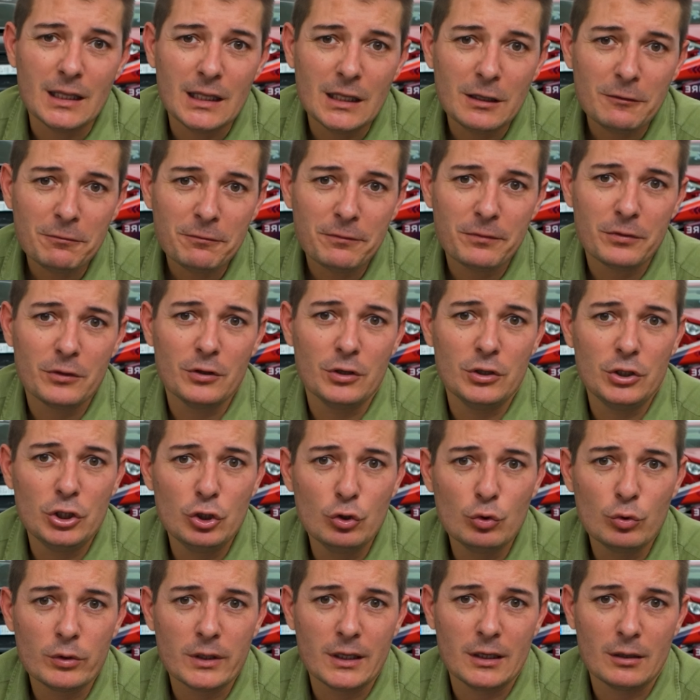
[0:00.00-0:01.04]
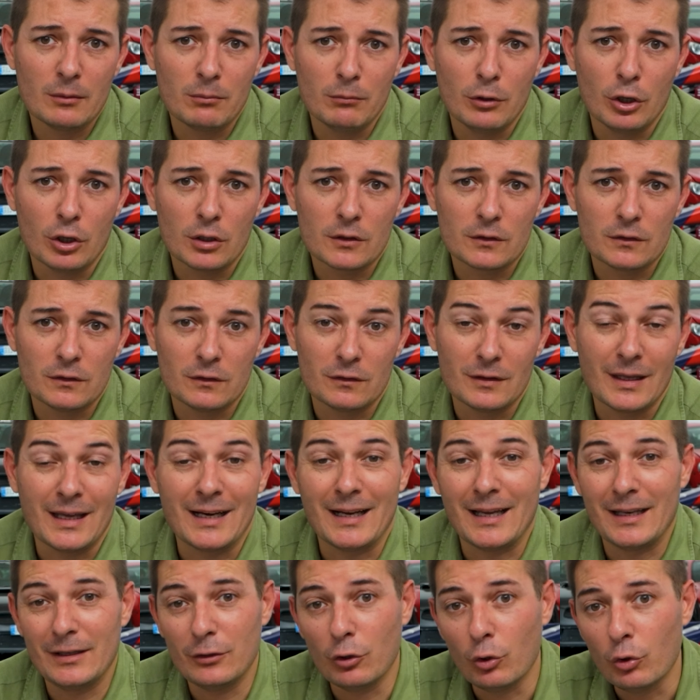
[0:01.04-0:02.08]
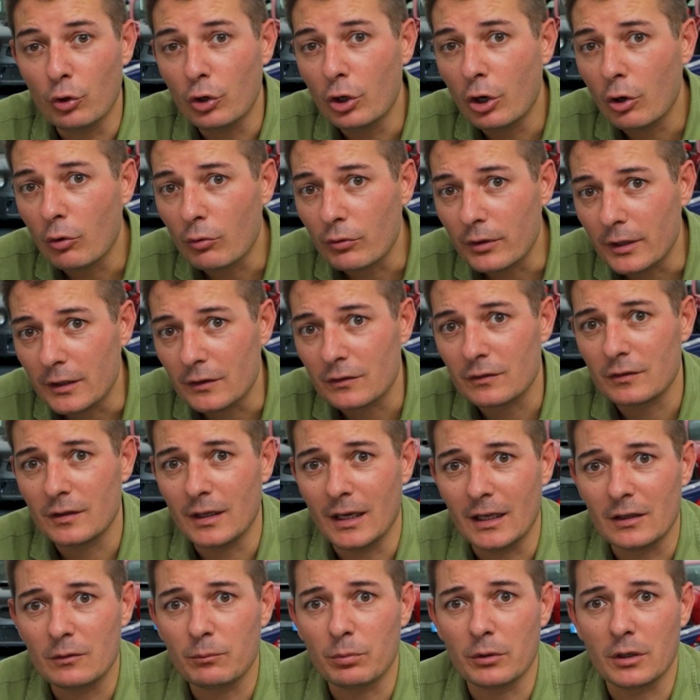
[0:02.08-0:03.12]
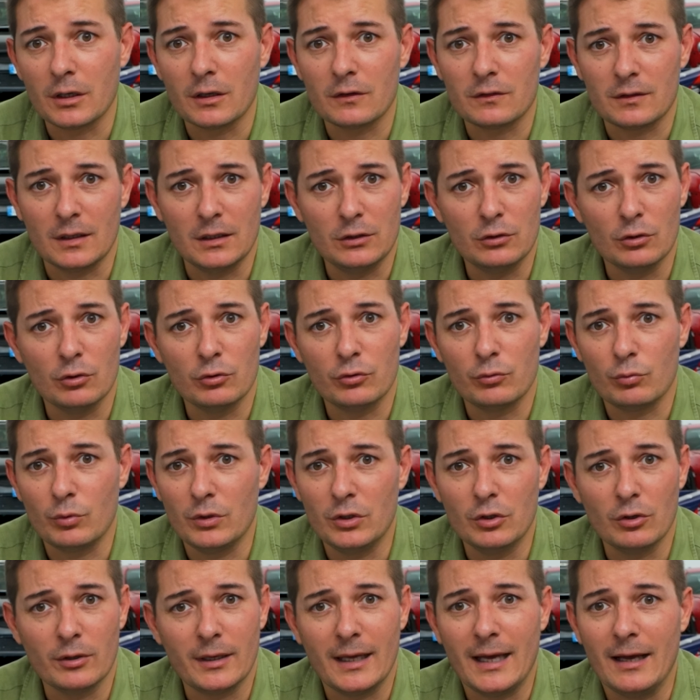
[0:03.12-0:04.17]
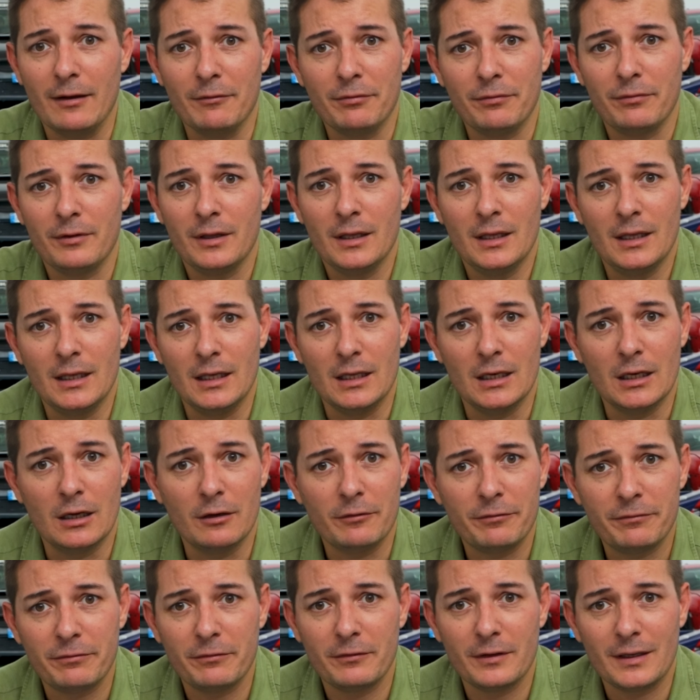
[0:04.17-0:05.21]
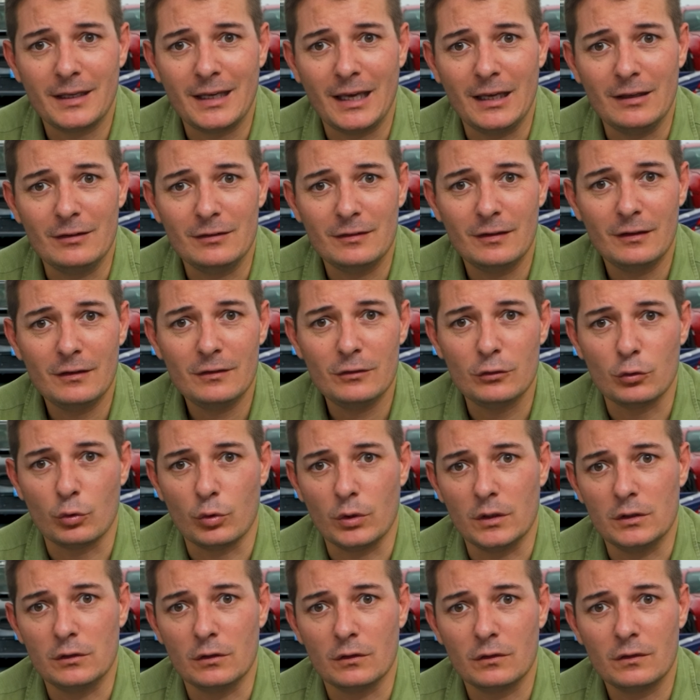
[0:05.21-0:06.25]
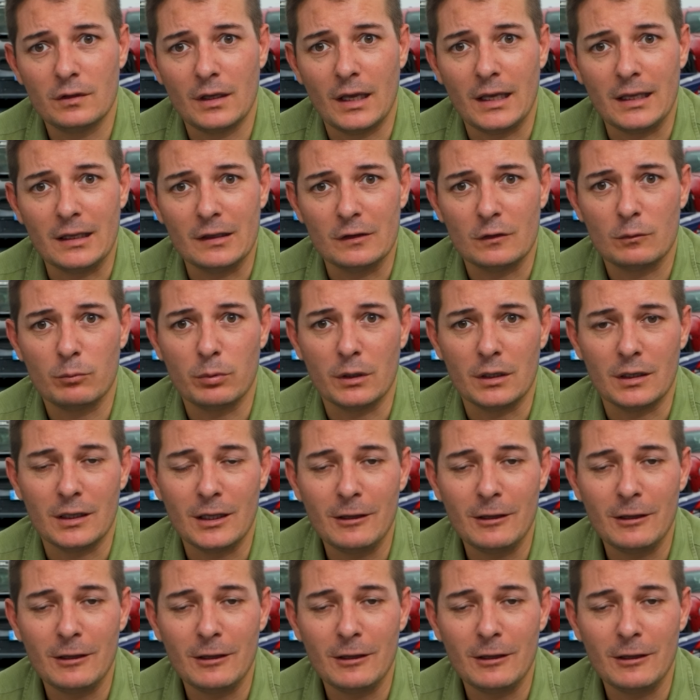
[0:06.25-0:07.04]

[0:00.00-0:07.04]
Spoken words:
If the new gearboxes, and I don't know this yet because we don't have enough case history to say it, but